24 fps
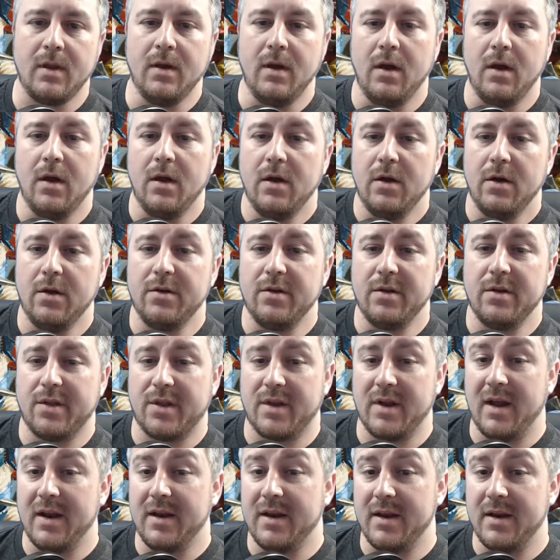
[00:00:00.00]

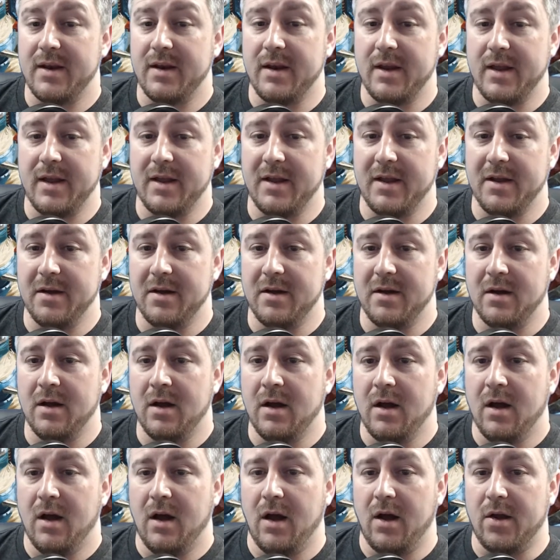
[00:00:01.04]
Understanding the
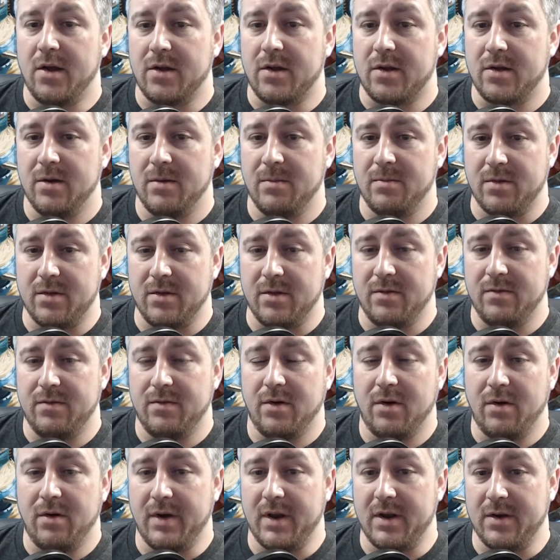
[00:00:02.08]
outcomes of
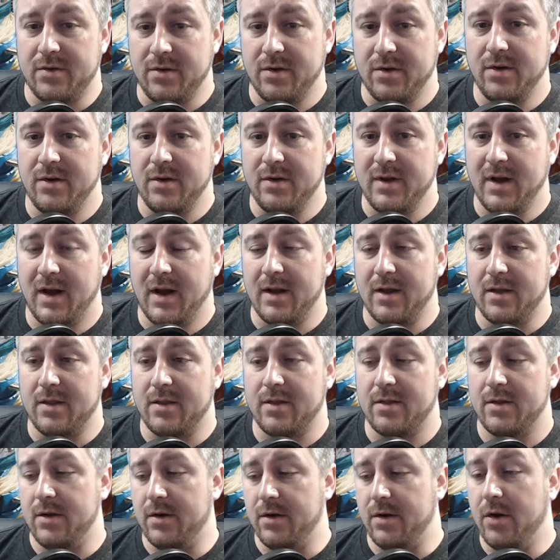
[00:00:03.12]
rolling 2 dice
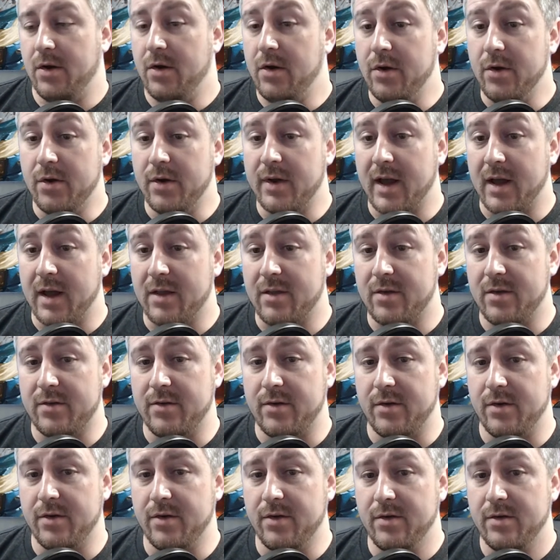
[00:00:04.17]
and who gets to
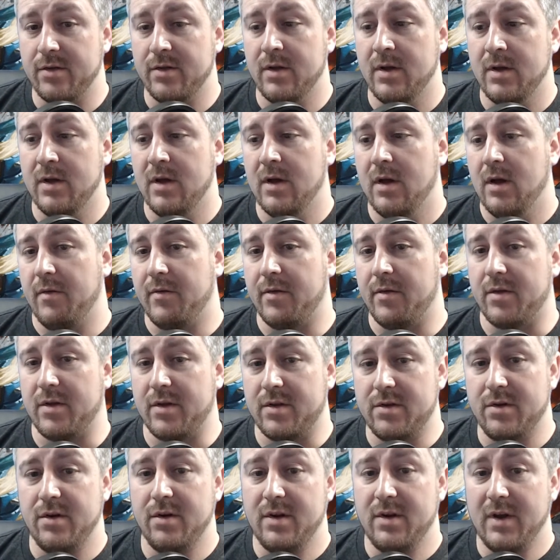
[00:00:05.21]
choose. Because the
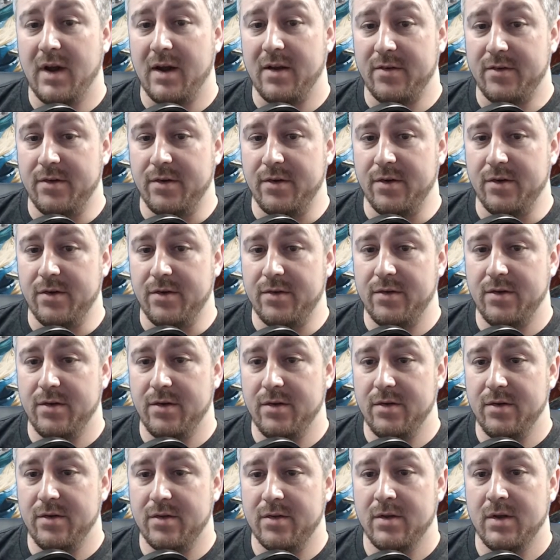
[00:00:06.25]
2 dice you
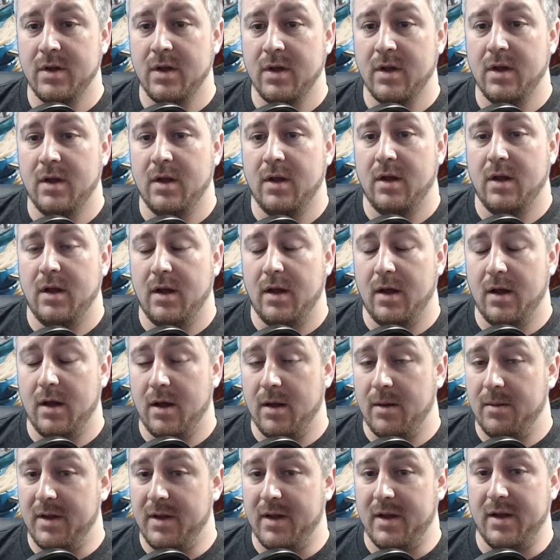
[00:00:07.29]
choose
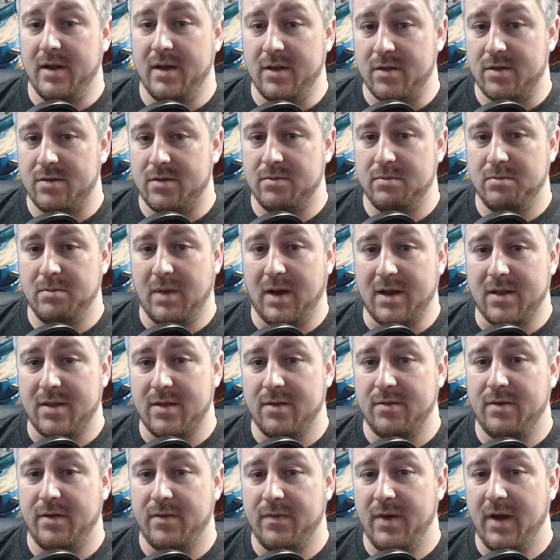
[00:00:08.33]
is
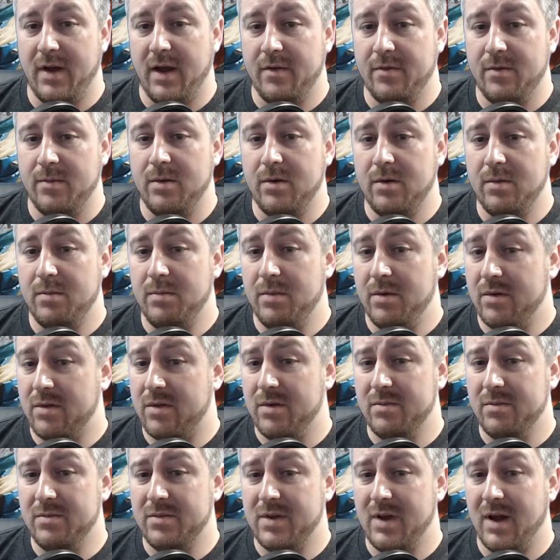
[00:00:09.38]
massively favourable, but
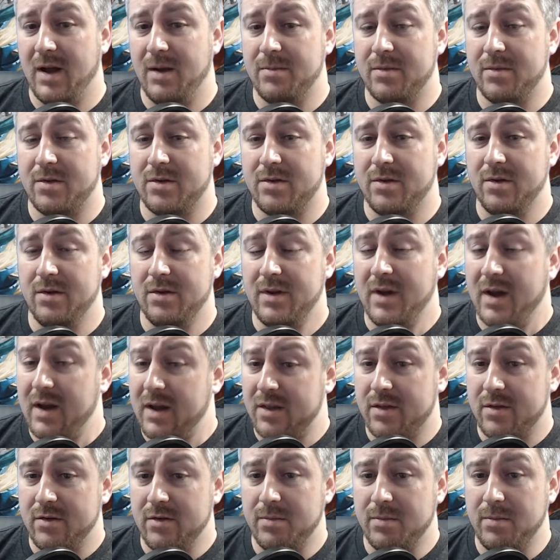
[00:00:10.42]
sometimes 2 dice
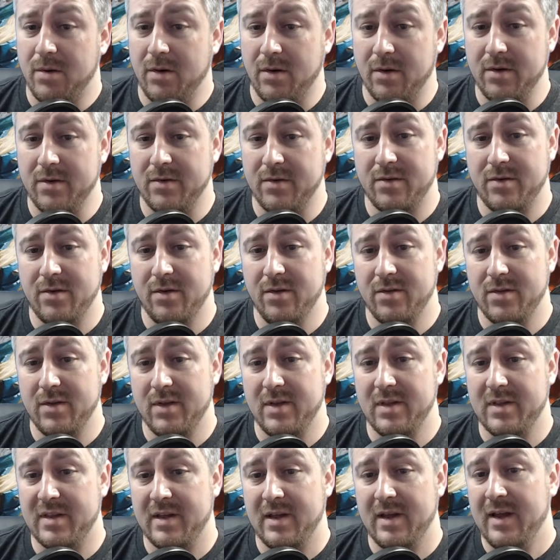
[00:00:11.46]
your opponent
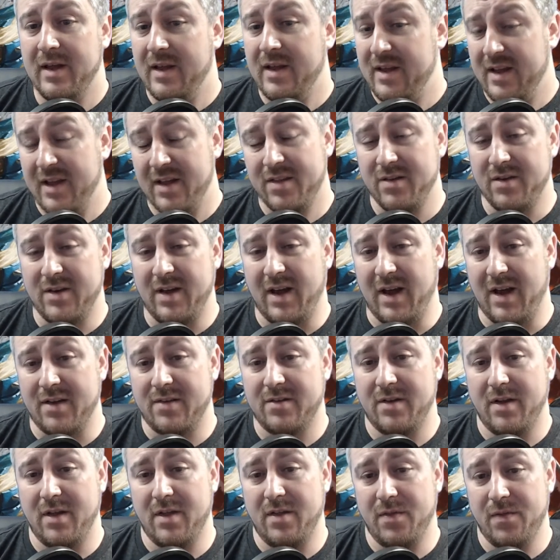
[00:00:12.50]
chooses isn't
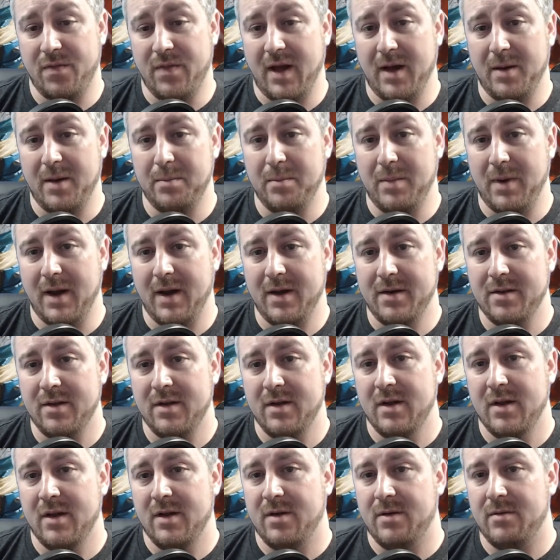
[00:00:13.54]
actually that bad
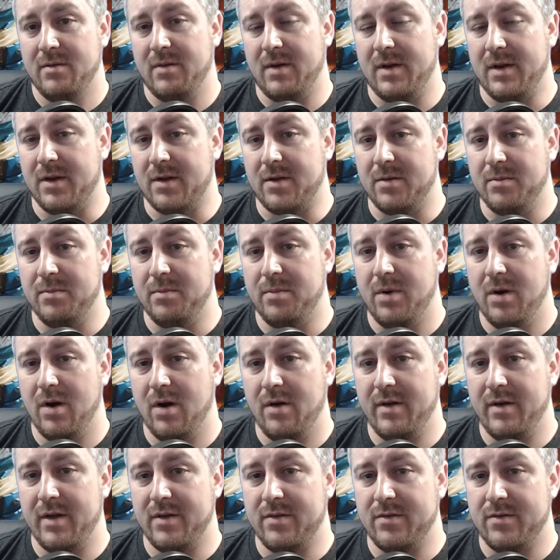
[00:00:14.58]
when you compare
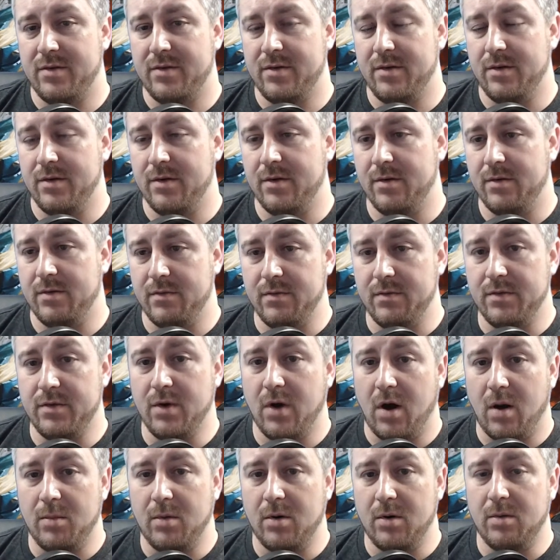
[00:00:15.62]
it to
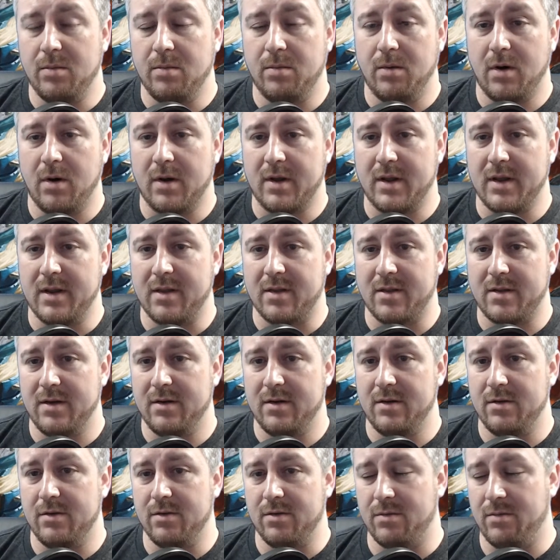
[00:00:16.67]
normal blocking
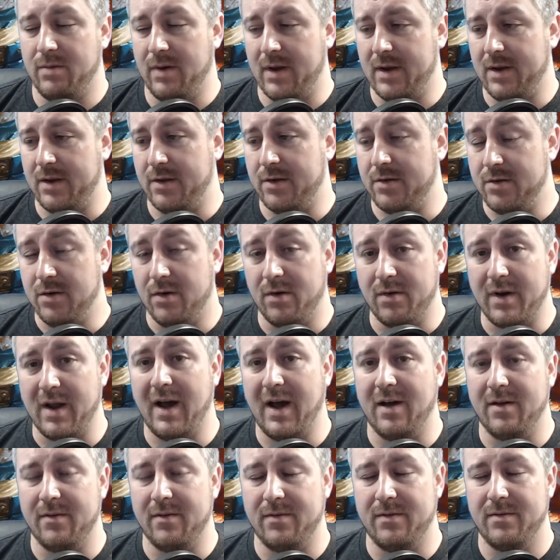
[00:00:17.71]
skills when you don't
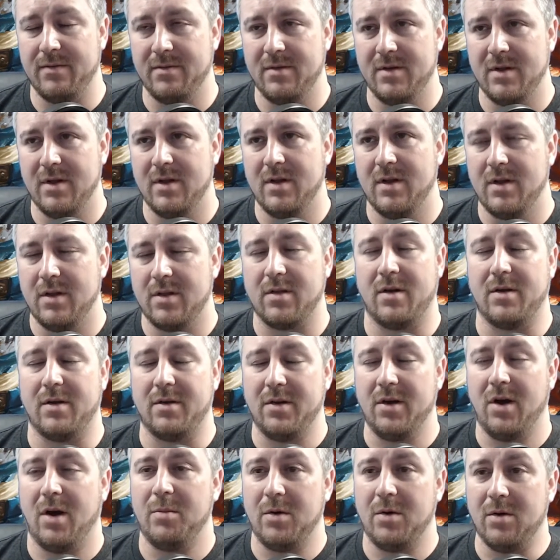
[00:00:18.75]
have,
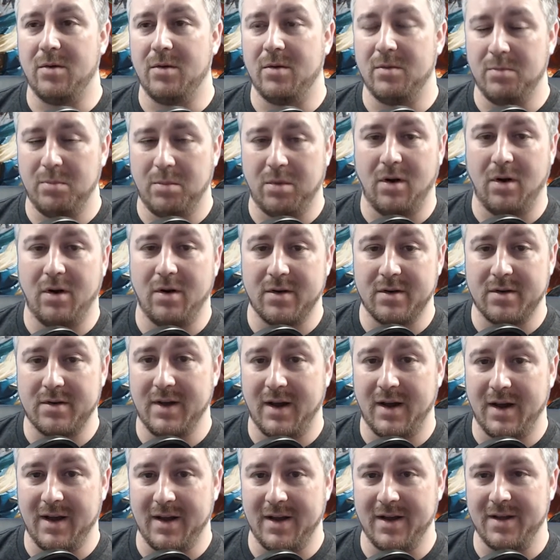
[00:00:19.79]
normal block
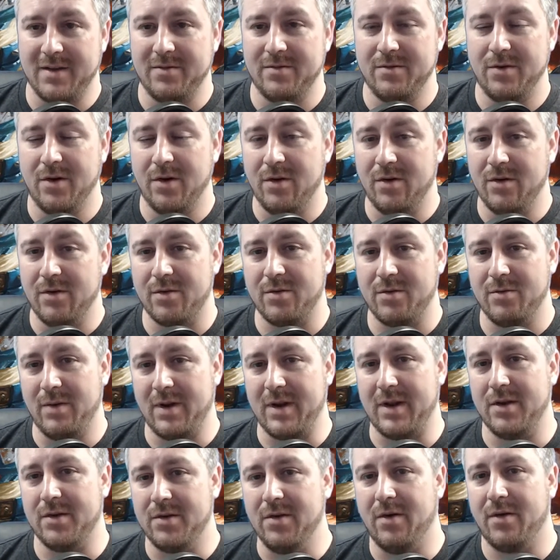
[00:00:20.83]
die rolls when you
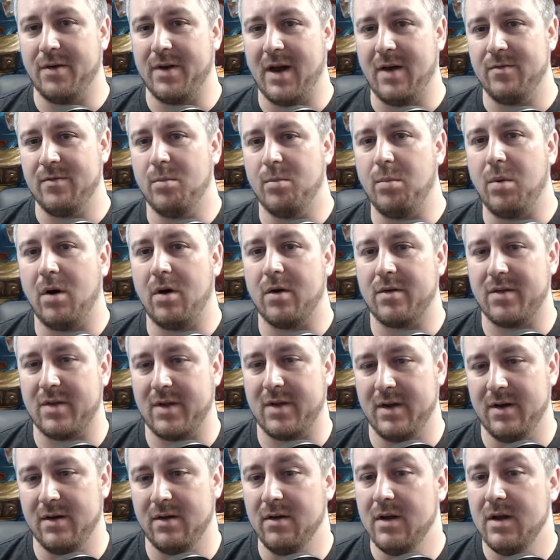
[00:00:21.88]
don't have a block
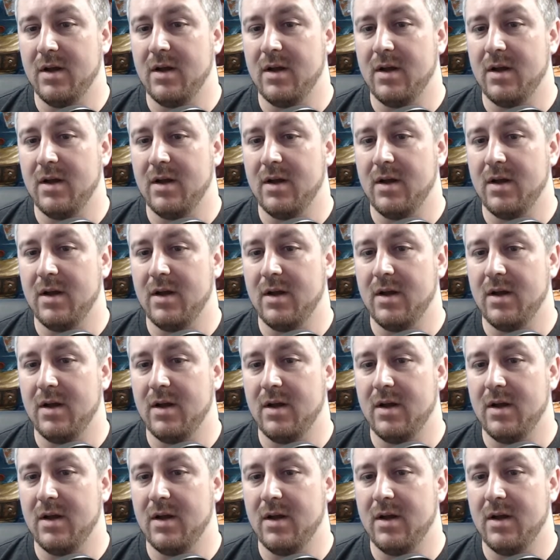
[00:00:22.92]
skill.